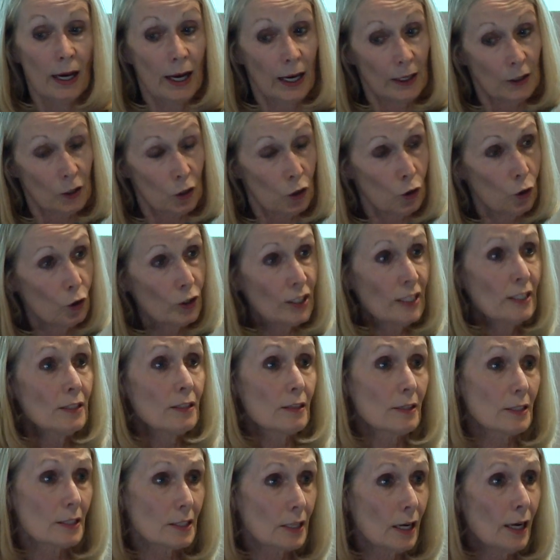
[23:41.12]
and according
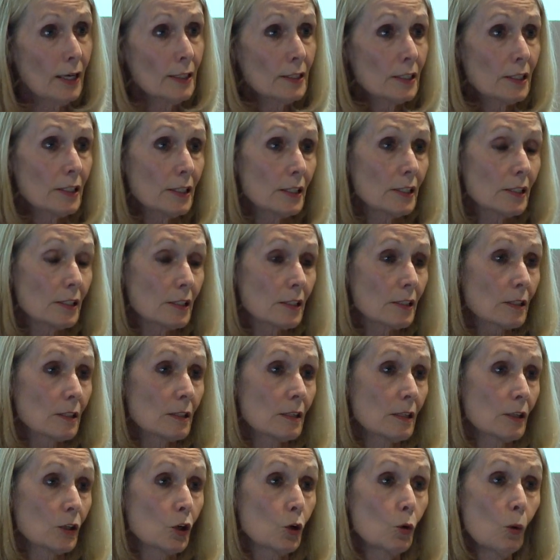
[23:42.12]
to the
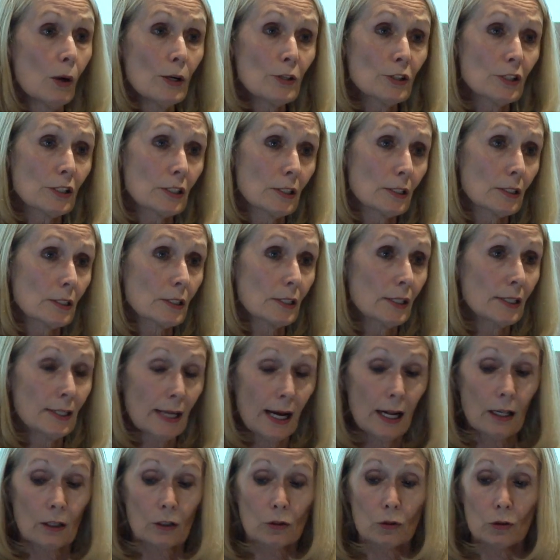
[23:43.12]
scientists quoted in
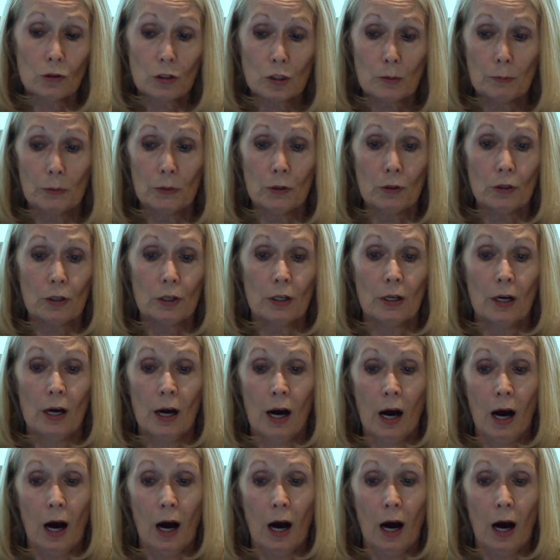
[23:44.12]
Al Gore's book,